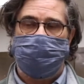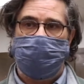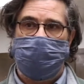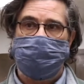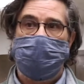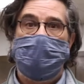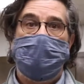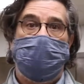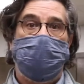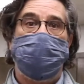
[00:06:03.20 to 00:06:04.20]
plan.
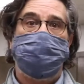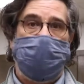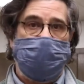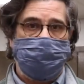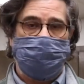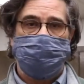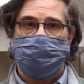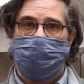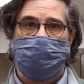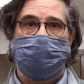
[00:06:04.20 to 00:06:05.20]
All bathrooms
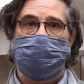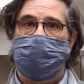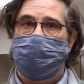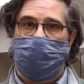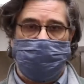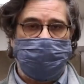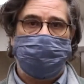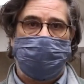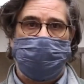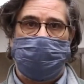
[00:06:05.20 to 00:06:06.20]
will be cleaned every
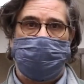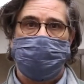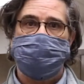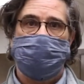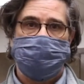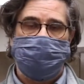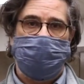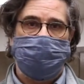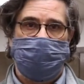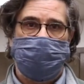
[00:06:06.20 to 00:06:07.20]
4 hours as
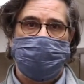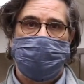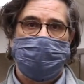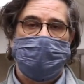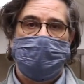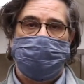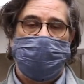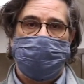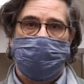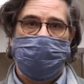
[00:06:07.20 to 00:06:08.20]
mandated
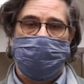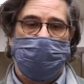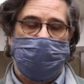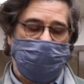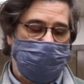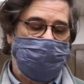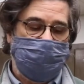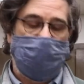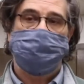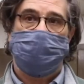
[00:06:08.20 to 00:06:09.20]
by
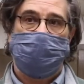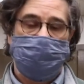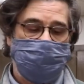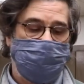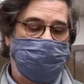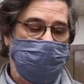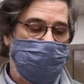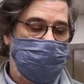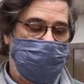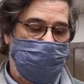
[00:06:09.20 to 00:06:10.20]
the educational
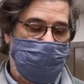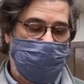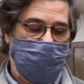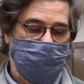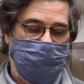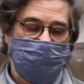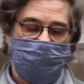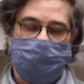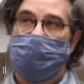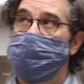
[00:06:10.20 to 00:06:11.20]
plan via
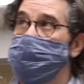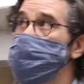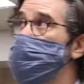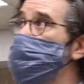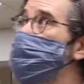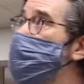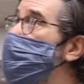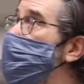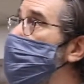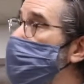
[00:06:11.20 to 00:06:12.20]
the state of Michigan.
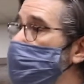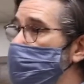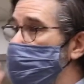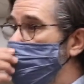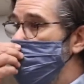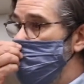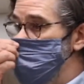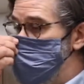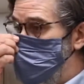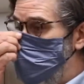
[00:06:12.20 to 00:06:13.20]

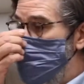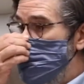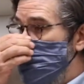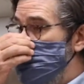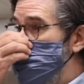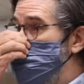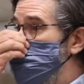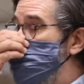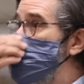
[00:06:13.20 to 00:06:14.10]
Also, I wanted to